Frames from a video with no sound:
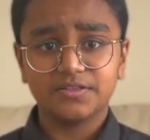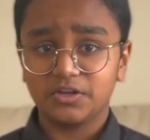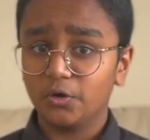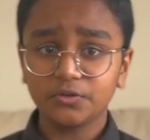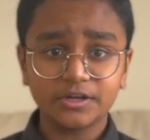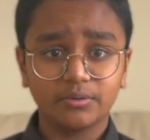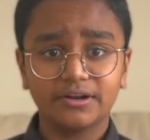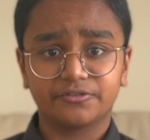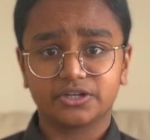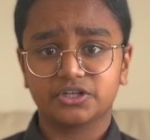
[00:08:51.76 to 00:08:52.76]
The only
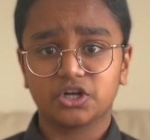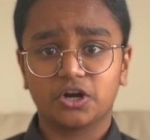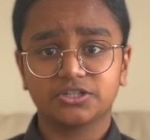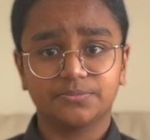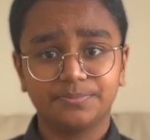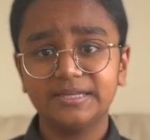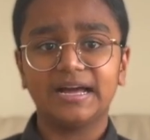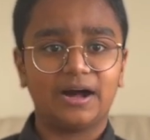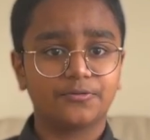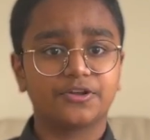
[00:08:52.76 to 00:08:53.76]
way for Qatar to
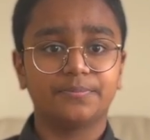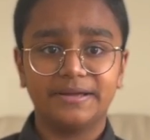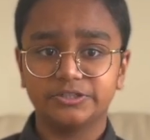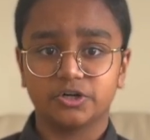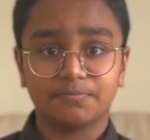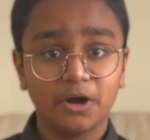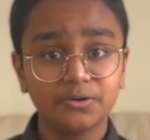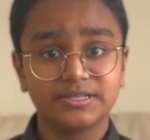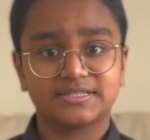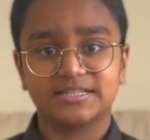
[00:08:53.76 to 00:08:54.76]
beat out their major
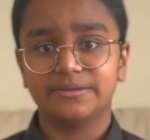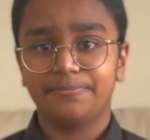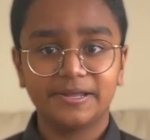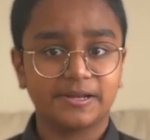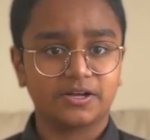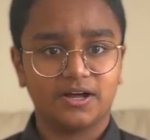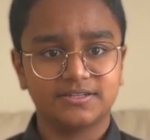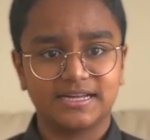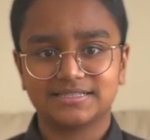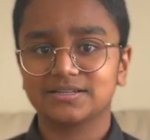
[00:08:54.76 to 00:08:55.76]
opponents in the bidding
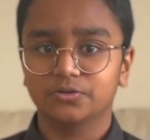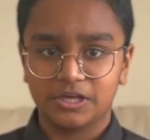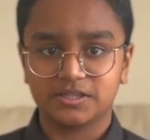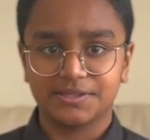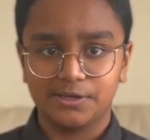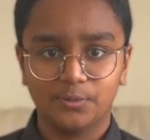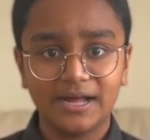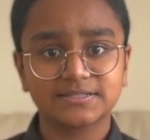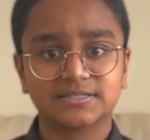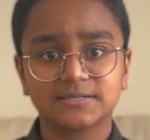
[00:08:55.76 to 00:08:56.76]
contest, like the
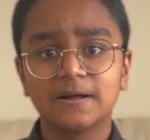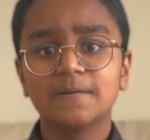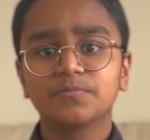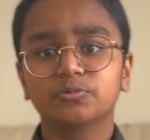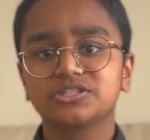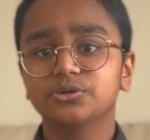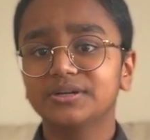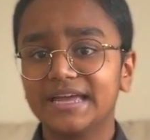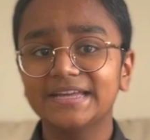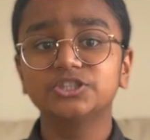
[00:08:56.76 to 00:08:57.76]
US, was to
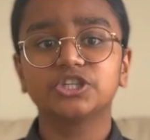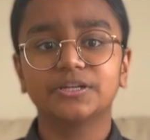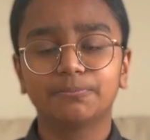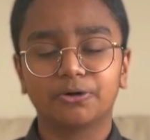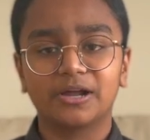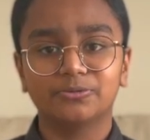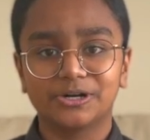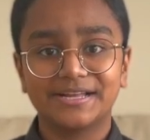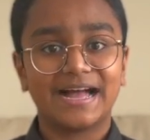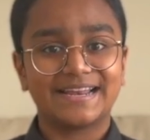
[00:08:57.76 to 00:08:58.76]
engage in
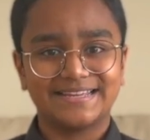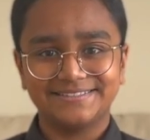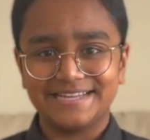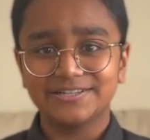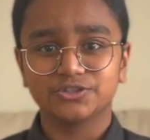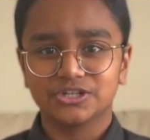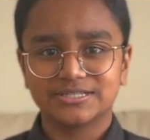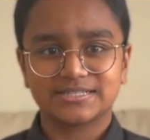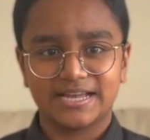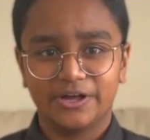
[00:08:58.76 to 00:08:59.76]
bribery at a
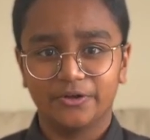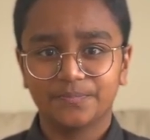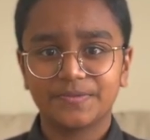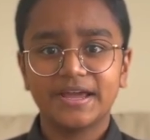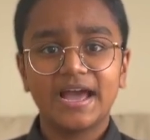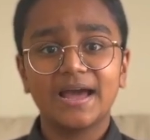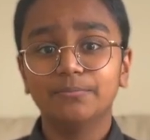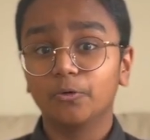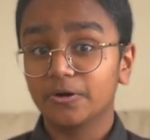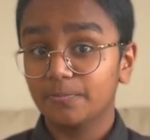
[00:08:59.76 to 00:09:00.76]
dangerous scale.
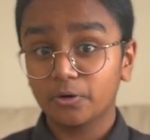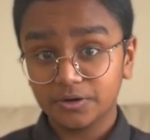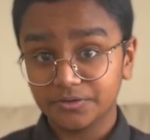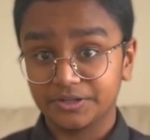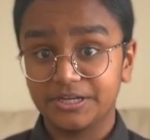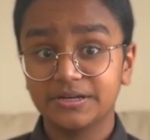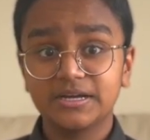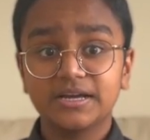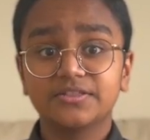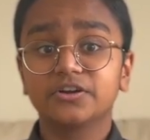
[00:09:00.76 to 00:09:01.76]
And more importantly,
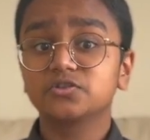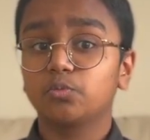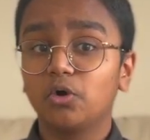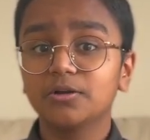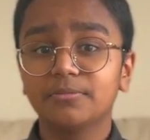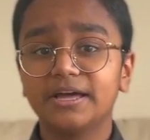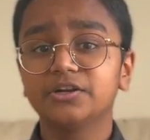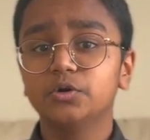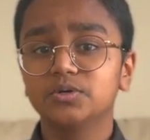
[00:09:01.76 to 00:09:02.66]
there is one man